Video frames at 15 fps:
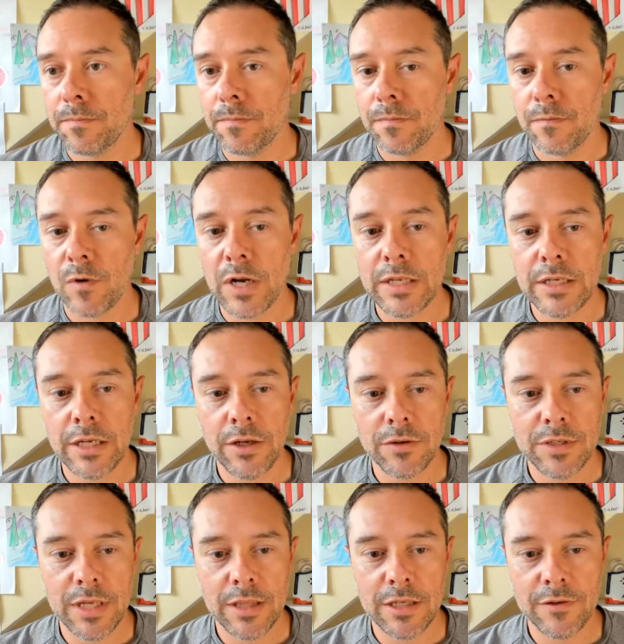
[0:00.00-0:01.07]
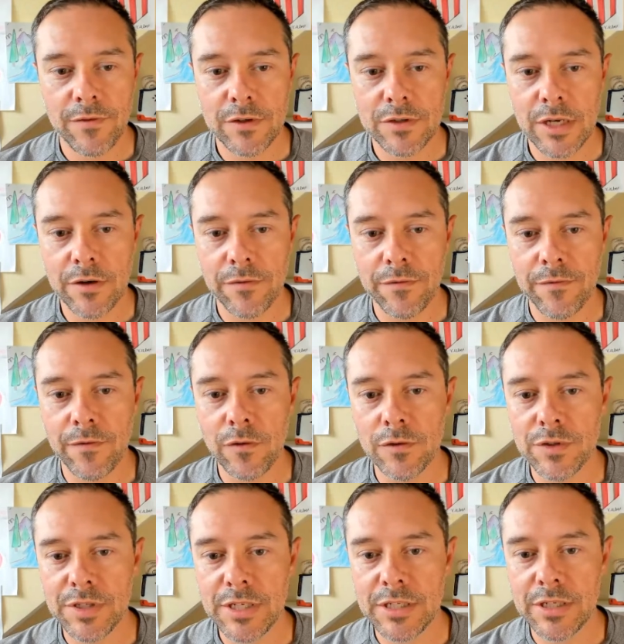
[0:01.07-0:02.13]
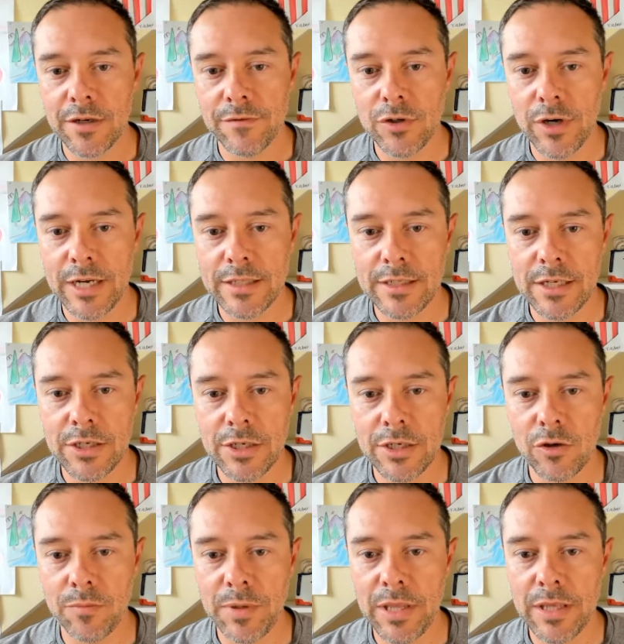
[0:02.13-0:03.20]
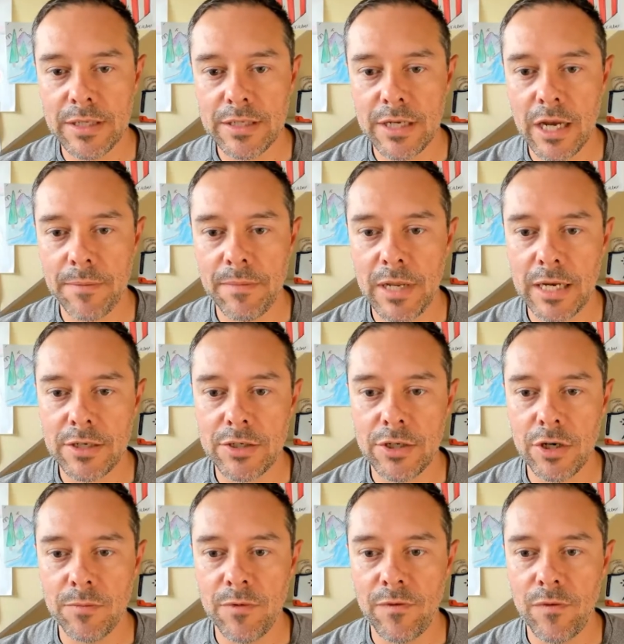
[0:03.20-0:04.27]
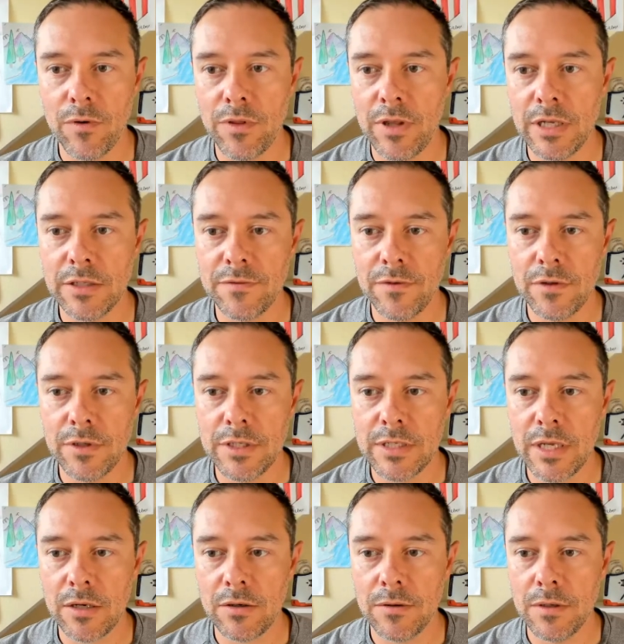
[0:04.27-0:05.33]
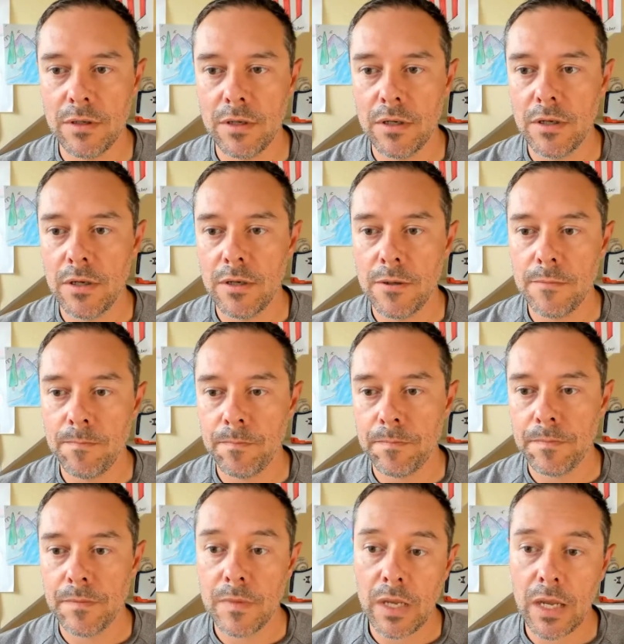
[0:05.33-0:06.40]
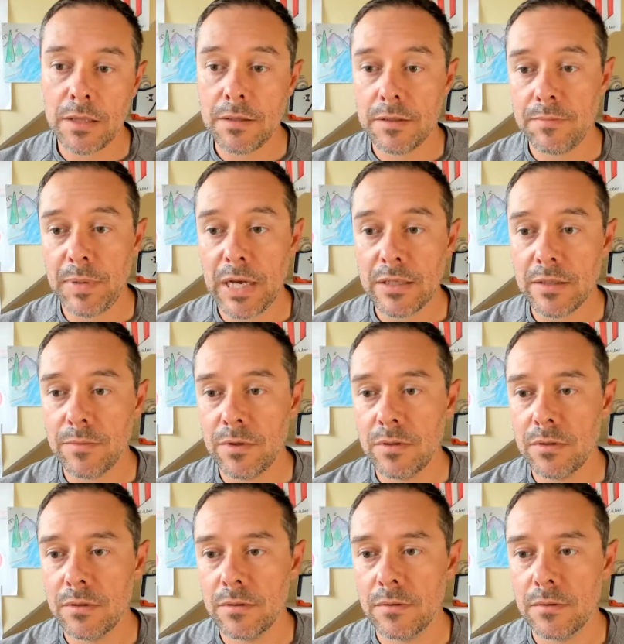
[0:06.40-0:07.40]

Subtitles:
Lairdinho said, this feels like a full season of transition. It'll be this time next year before things fully settle. It's possible.